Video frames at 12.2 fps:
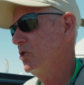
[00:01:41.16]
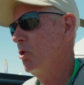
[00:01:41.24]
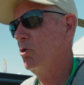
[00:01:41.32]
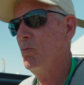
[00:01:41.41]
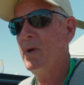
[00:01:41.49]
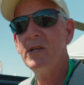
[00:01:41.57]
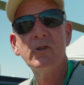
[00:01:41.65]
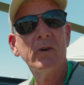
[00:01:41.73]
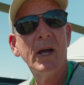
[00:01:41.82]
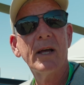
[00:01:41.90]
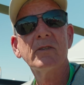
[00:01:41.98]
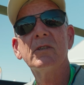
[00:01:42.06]
no major
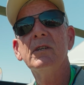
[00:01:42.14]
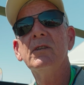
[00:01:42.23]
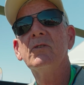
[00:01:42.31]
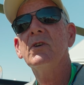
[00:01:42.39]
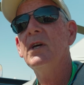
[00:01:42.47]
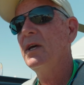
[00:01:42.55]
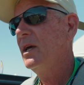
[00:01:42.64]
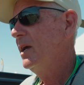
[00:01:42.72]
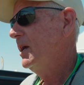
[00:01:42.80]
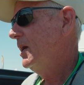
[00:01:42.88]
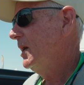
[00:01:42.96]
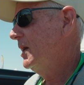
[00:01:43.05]
accidents.
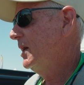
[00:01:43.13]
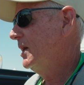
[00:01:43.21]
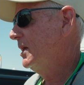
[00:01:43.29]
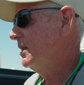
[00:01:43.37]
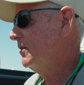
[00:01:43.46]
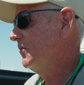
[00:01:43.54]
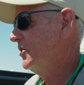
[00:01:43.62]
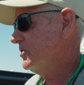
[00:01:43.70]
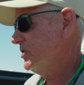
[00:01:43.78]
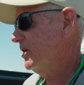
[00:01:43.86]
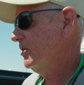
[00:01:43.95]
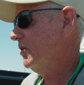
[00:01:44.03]
And
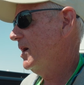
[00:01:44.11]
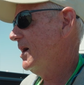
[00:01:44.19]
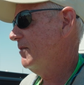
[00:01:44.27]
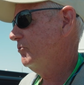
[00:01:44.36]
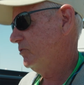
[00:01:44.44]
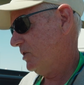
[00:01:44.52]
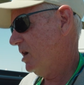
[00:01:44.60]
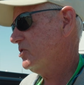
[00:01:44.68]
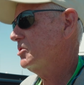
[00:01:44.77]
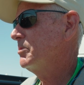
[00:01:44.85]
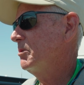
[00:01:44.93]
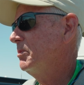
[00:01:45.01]
this aircraft,
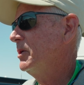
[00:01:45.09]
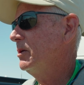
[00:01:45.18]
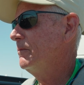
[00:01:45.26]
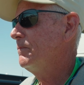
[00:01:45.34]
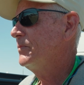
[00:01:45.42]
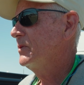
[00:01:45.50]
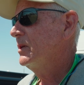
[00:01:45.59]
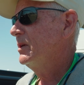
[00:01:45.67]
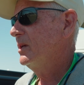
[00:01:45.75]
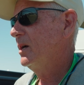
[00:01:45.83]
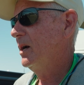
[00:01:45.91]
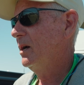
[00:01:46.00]
customer built
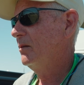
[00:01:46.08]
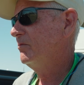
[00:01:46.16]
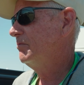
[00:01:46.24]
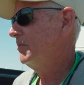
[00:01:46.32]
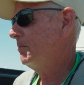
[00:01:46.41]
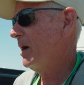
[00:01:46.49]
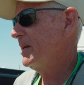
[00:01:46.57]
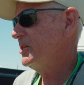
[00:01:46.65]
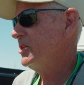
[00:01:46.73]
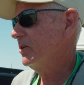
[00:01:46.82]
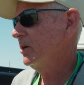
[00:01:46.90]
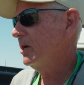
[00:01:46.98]
about a
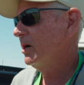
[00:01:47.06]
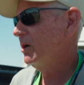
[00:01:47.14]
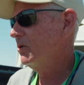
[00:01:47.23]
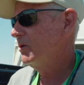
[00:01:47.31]
year ago,